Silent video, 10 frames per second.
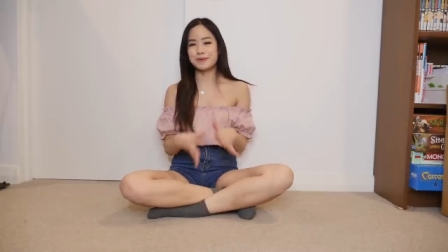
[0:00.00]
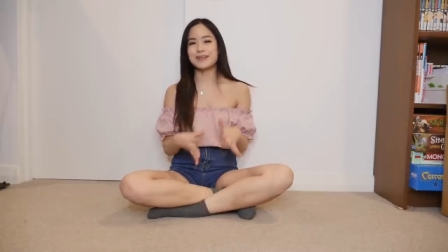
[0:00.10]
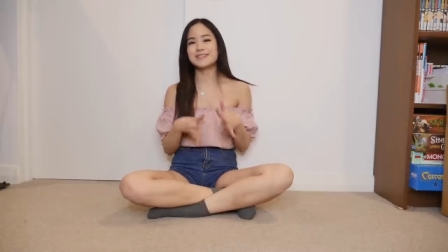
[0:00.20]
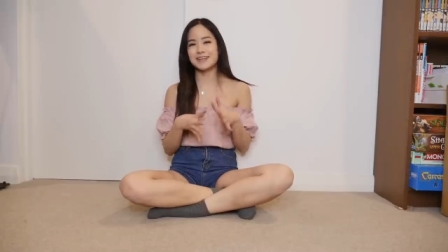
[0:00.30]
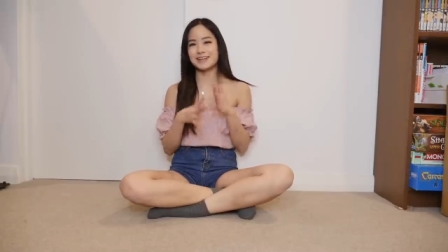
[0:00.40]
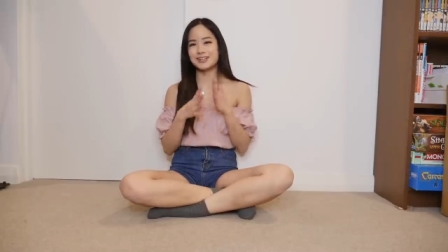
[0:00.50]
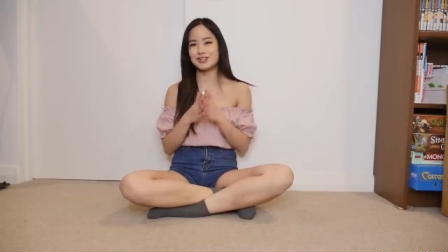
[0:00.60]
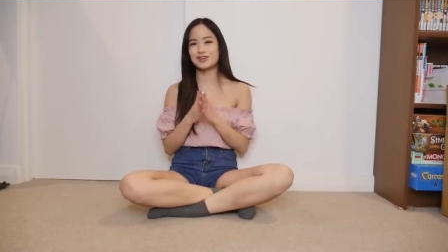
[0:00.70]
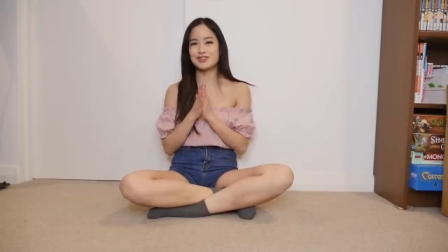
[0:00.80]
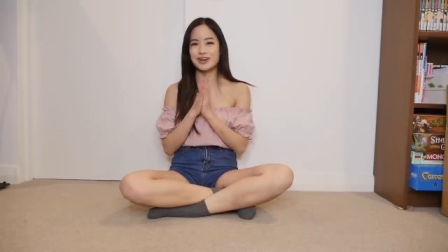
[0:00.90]
best-selling
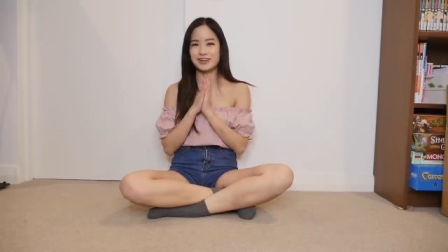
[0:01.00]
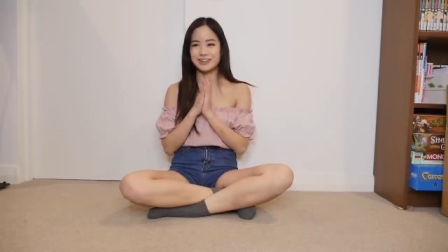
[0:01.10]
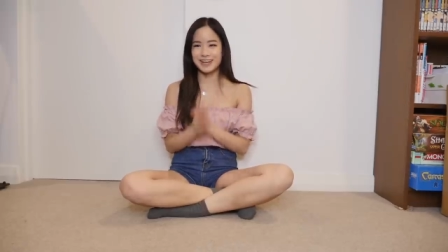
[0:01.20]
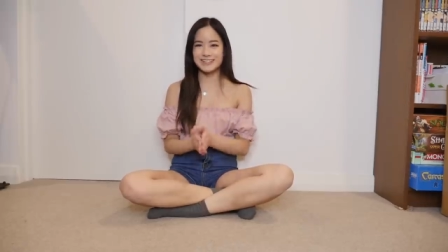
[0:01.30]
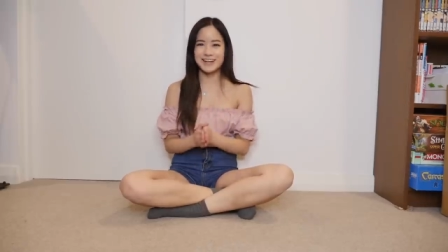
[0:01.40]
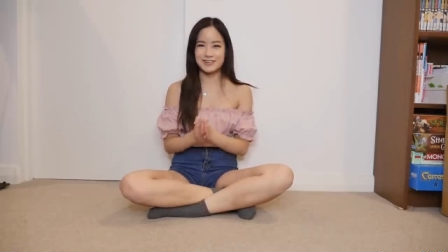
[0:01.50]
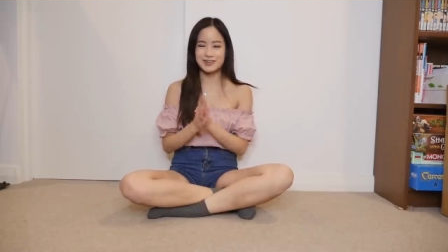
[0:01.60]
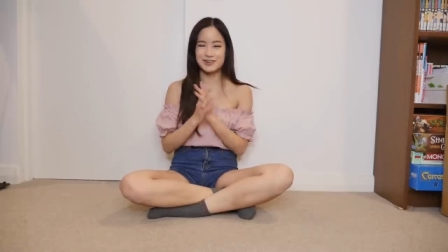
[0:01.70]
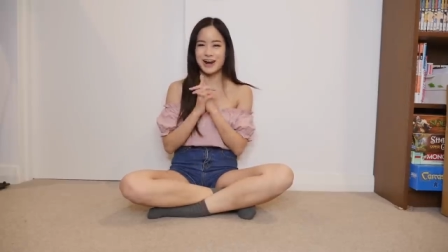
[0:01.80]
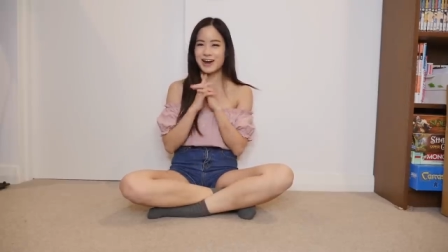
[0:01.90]
shoes on YesStyle to
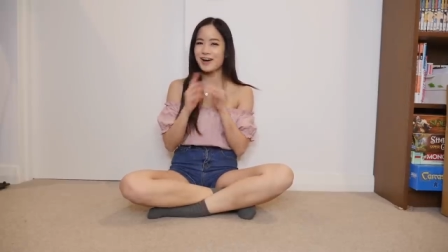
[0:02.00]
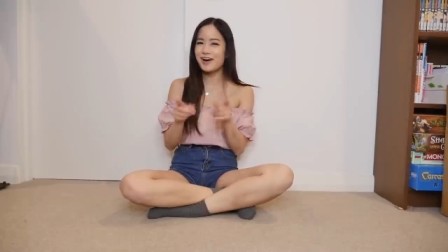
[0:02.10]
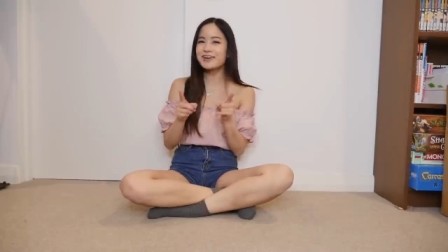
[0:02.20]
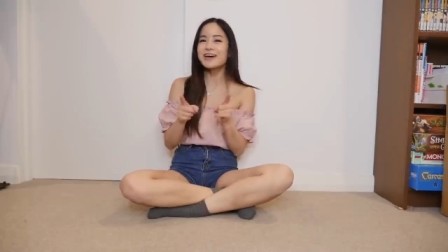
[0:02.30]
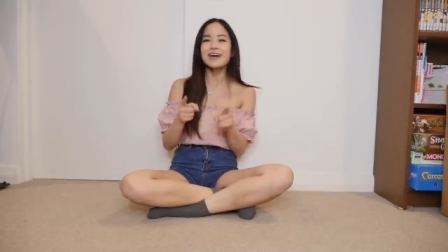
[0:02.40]
try on